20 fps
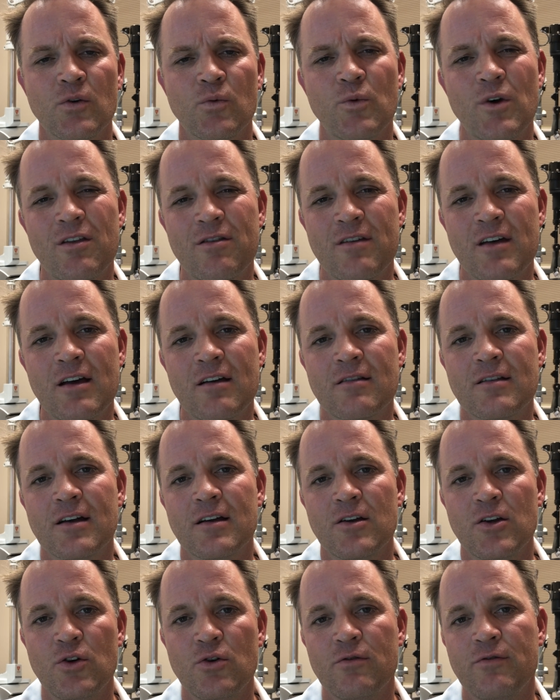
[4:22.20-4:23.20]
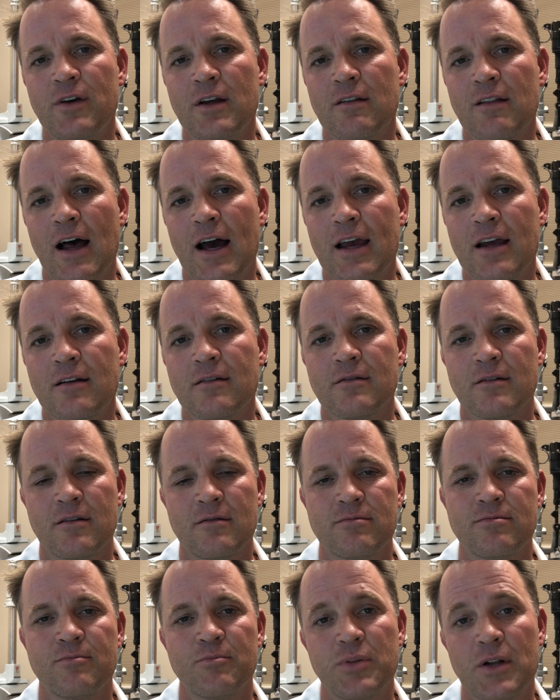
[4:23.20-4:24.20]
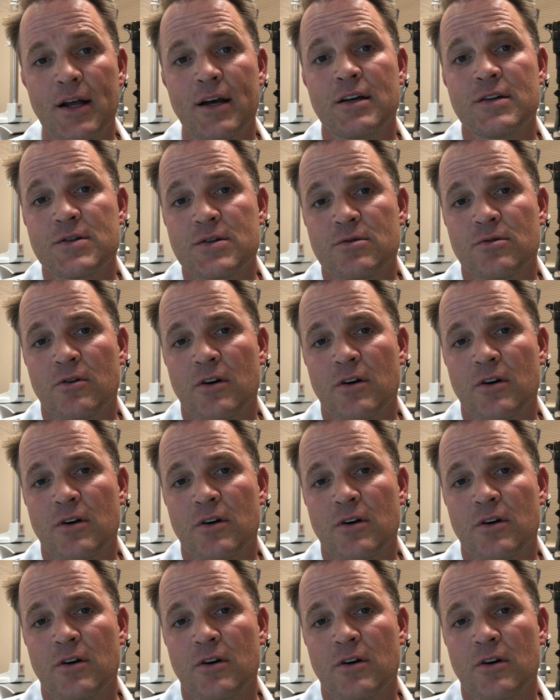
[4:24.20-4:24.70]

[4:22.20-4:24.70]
We think that UV light plays